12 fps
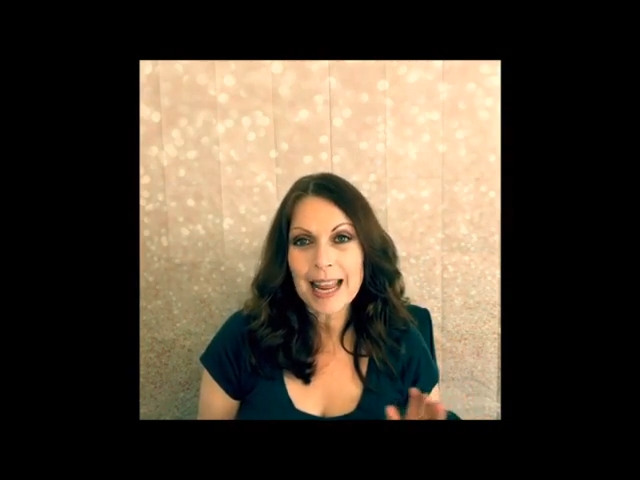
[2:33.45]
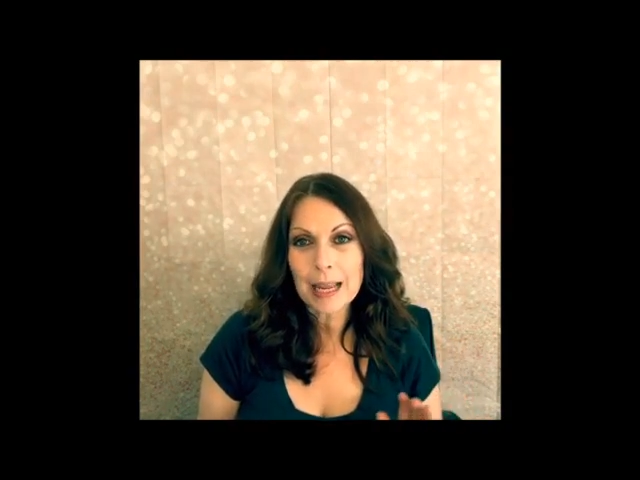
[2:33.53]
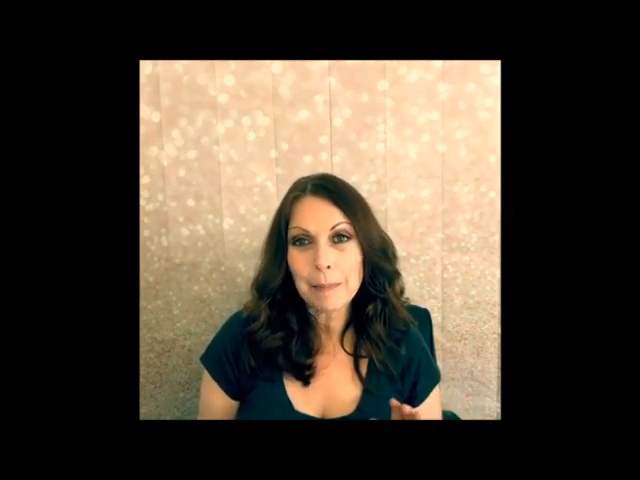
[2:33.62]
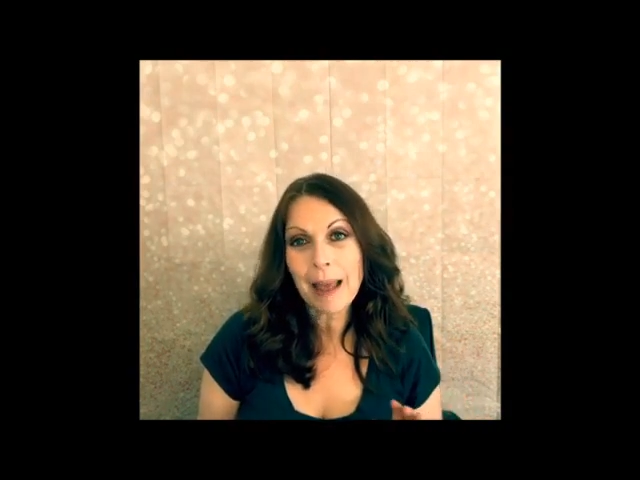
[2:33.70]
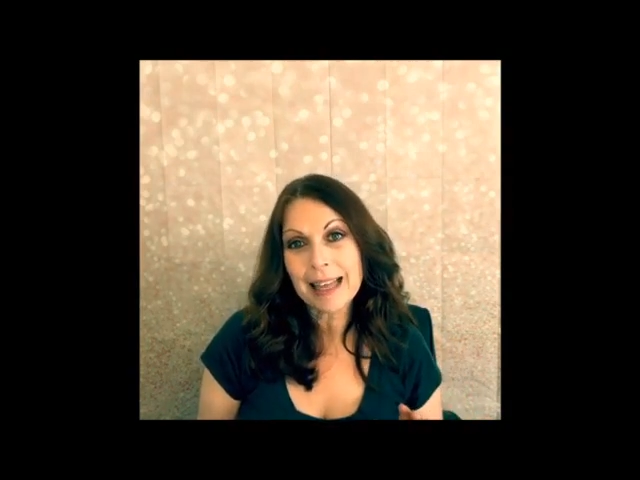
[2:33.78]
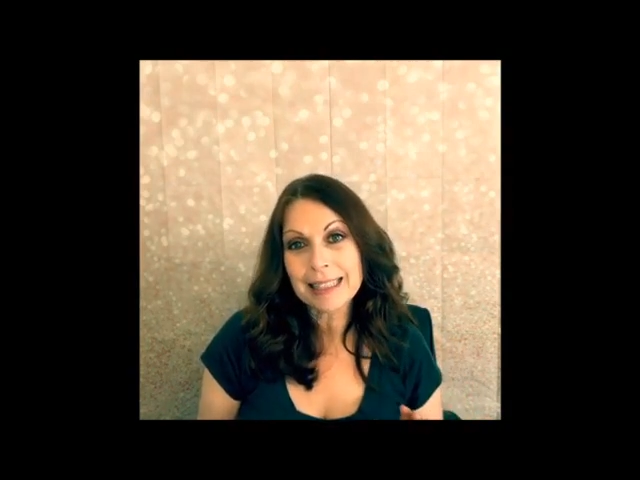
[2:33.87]

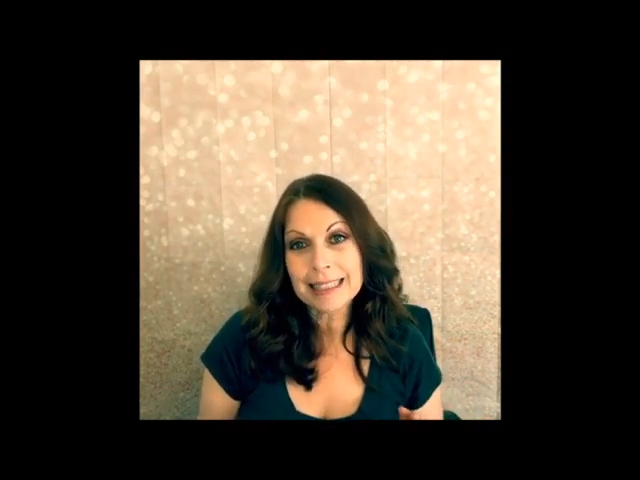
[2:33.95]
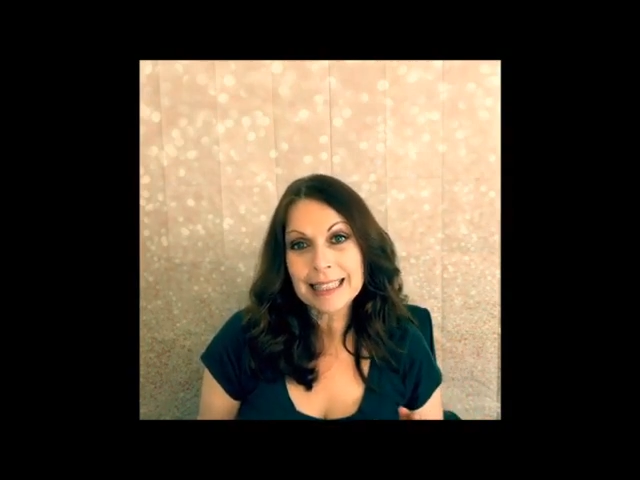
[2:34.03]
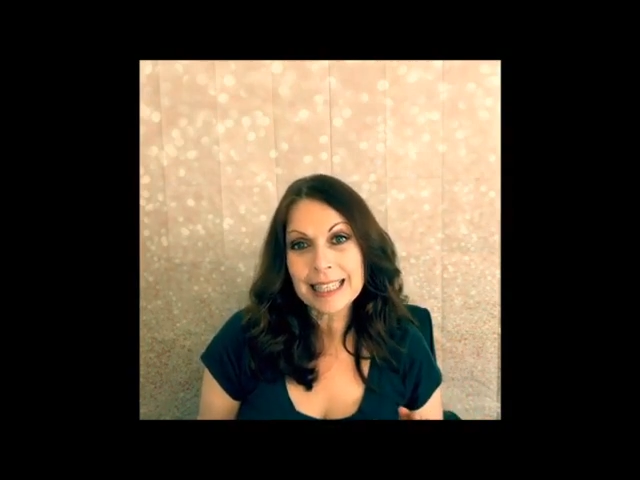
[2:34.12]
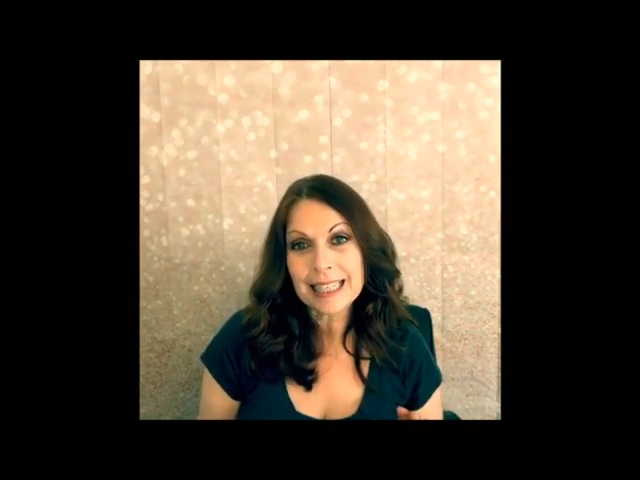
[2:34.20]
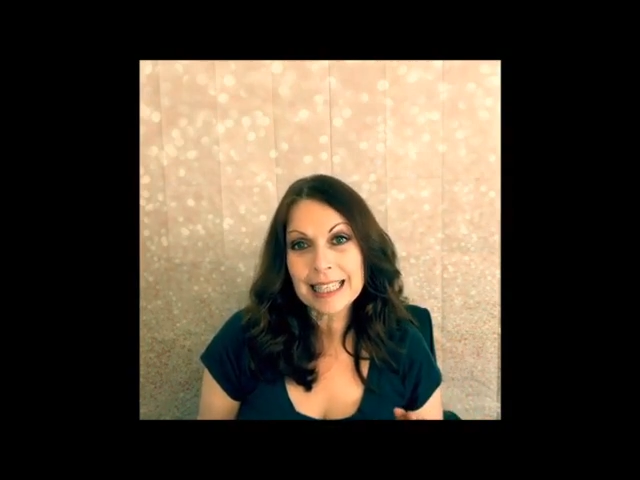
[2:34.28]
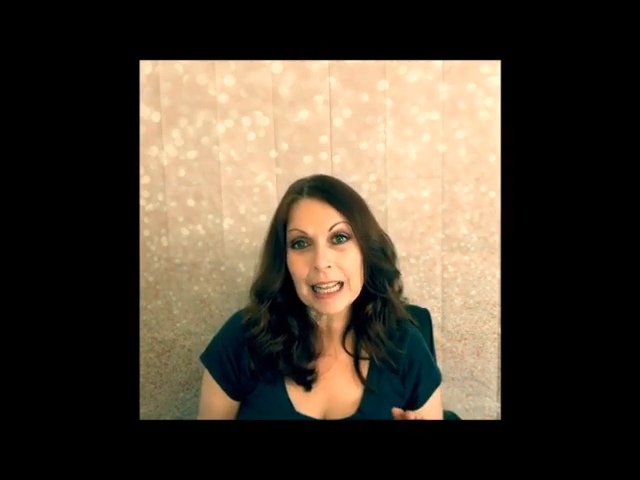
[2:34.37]
a
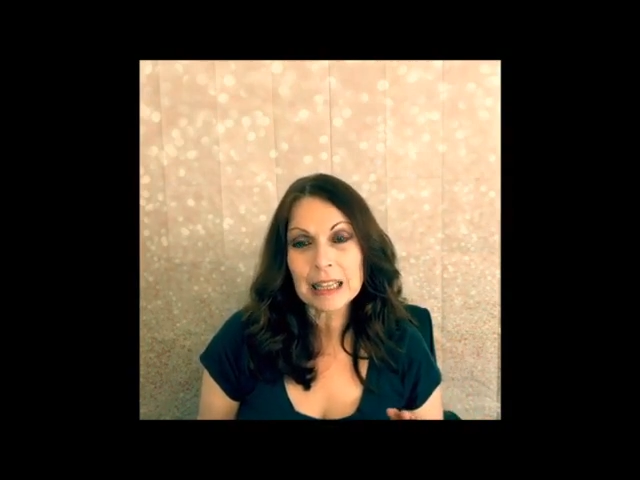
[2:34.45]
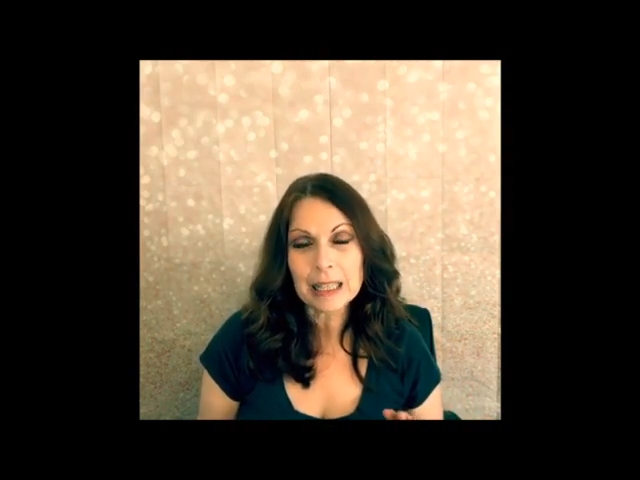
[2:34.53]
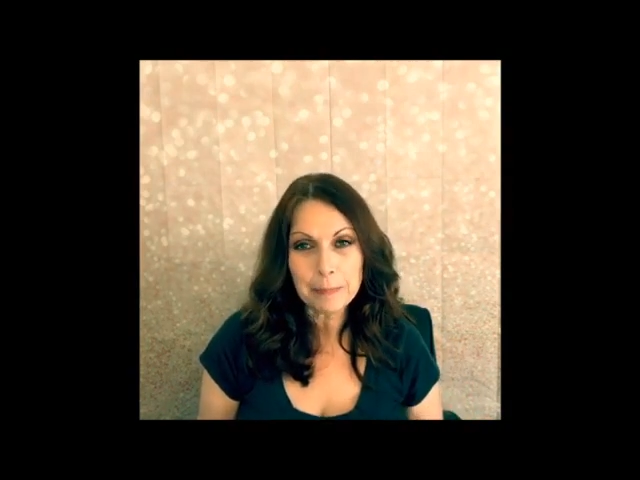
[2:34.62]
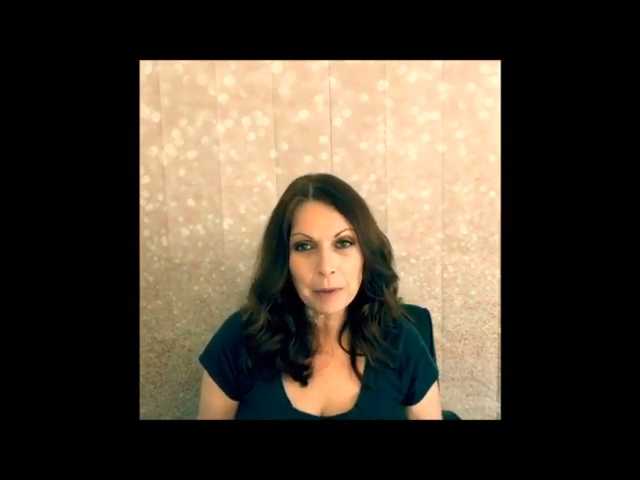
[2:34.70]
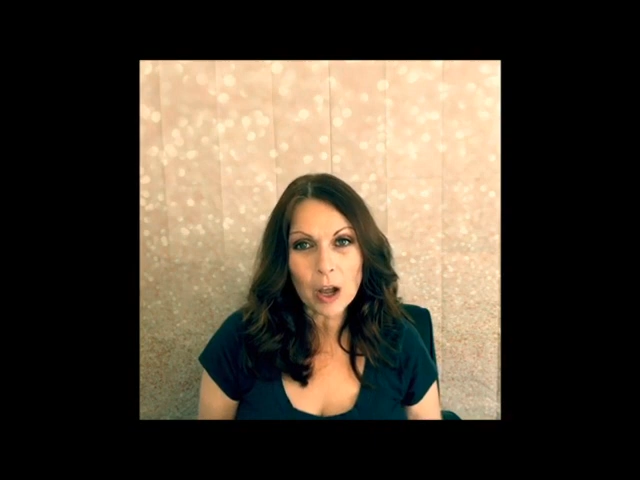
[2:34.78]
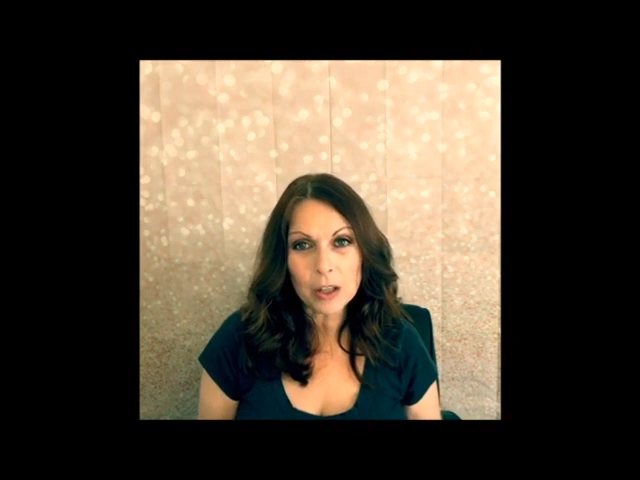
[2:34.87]
patented
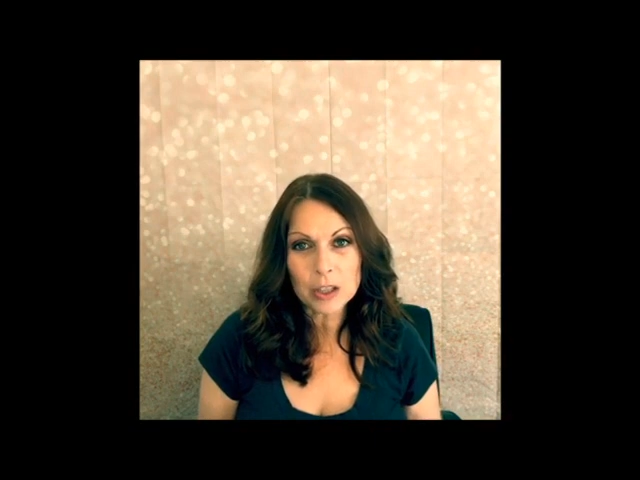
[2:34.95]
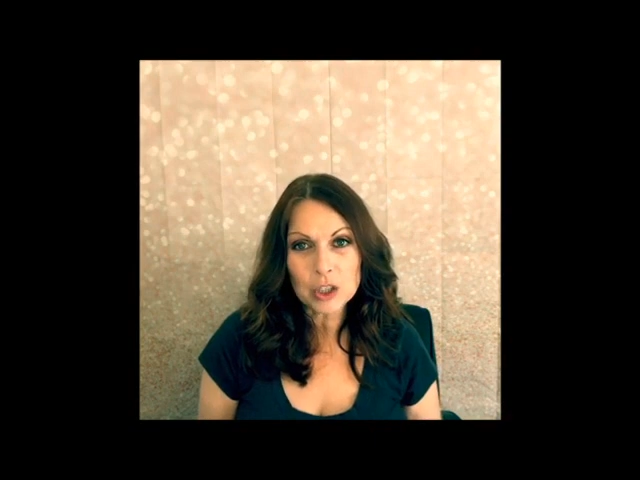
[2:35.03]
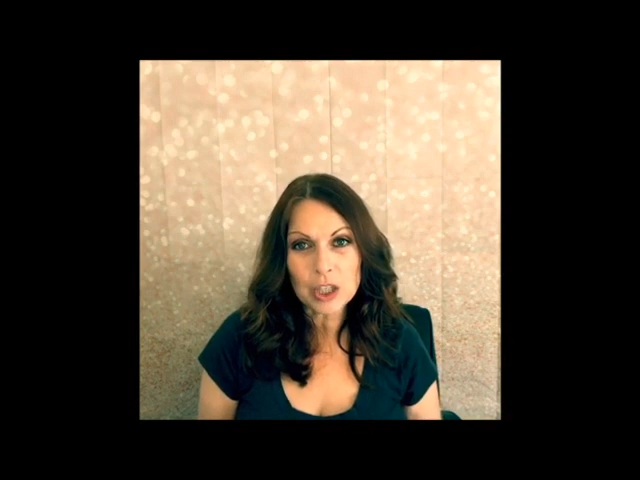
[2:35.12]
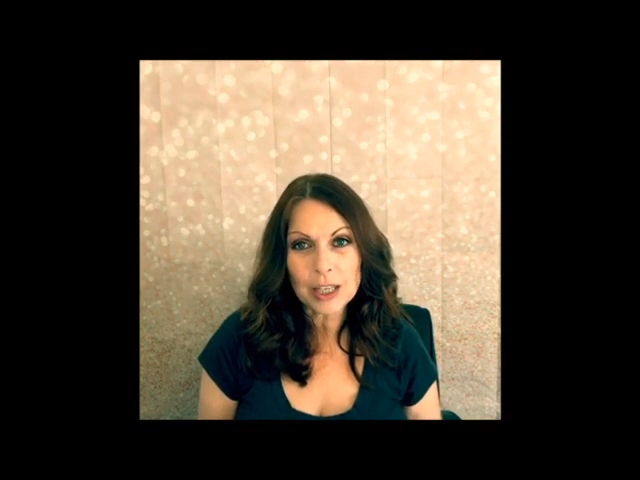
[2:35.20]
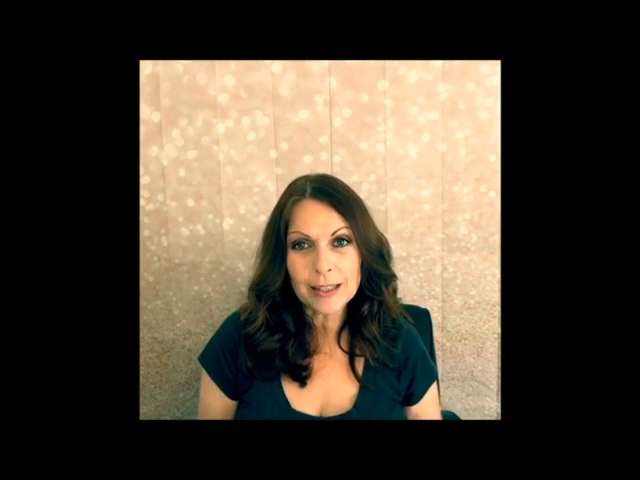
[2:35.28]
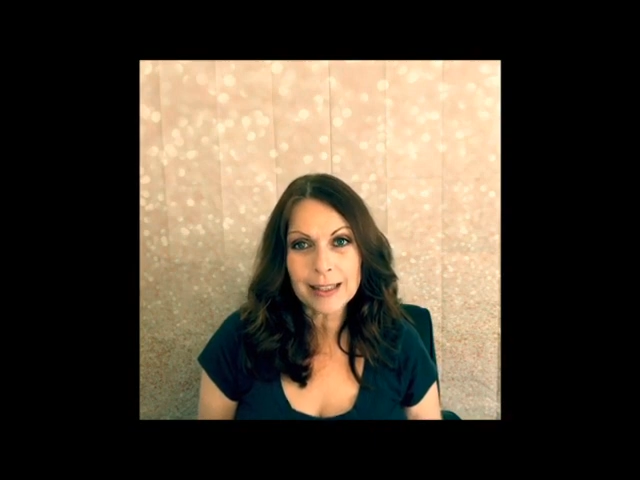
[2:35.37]
lip
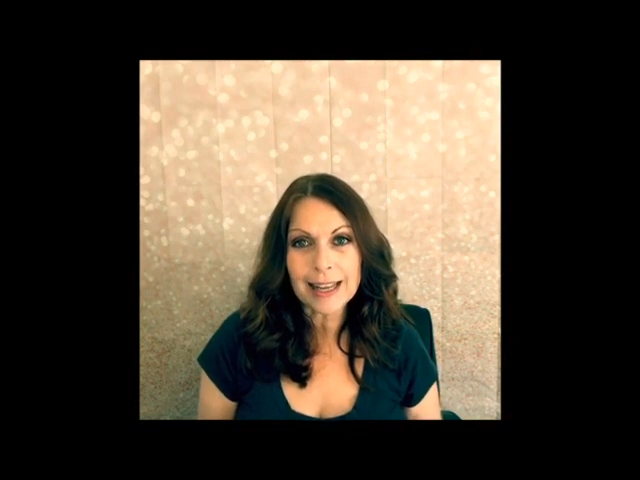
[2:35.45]
collagen